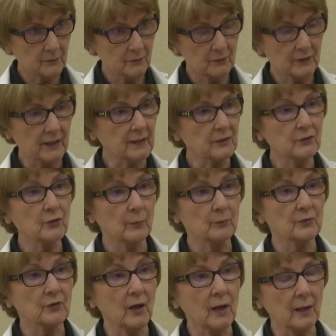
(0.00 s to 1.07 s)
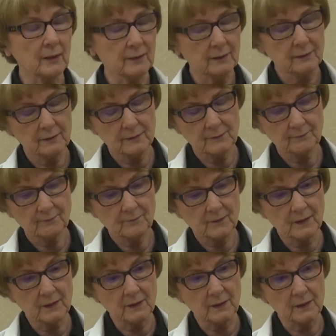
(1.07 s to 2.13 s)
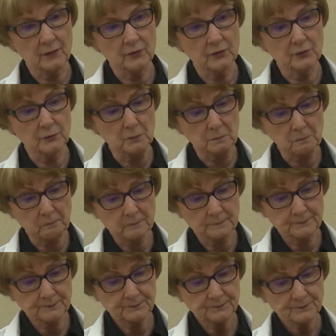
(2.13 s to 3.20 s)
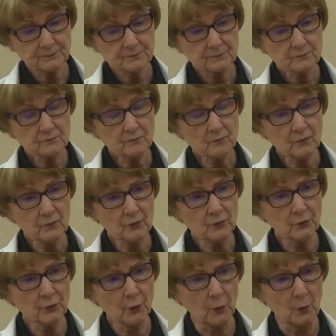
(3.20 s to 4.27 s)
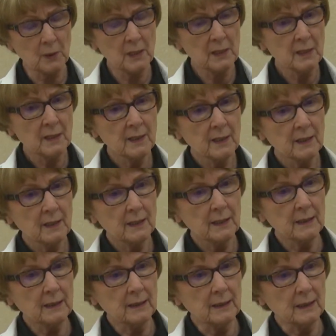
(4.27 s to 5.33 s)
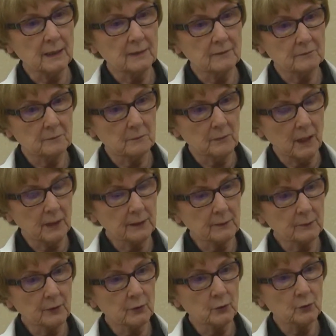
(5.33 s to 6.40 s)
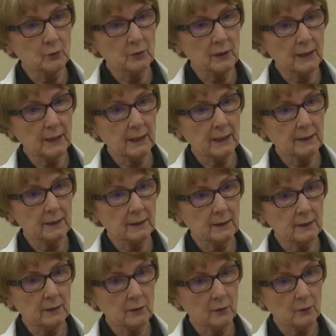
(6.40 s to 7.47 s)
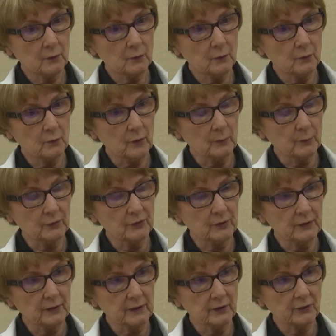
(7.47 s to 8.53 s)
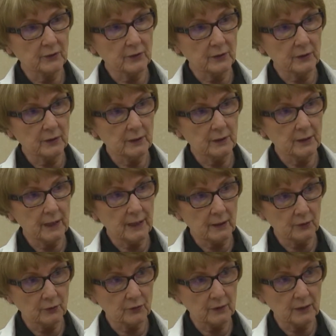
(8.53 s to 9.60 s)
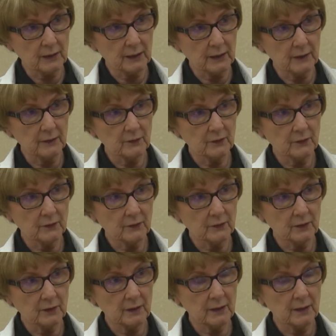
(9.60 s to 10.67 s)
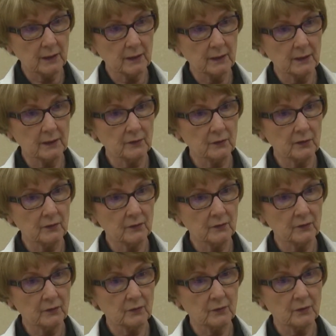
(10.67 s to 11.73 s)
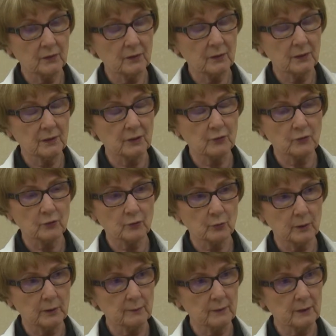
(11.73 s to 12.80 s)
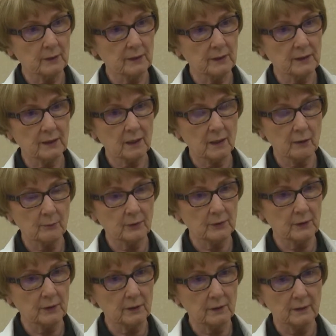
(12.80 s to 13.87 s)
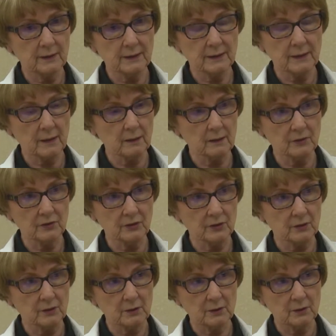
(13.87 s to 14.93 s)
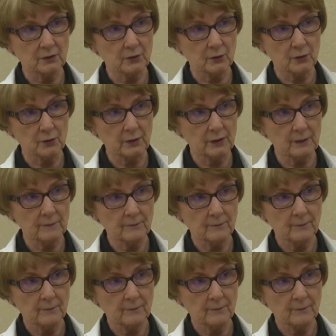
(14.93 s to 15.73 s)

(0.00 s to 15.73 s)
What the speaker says: taking some side in the issue. So Mike McKool had represented us in the housing case, and he's an extremely competent, intelligent attorney.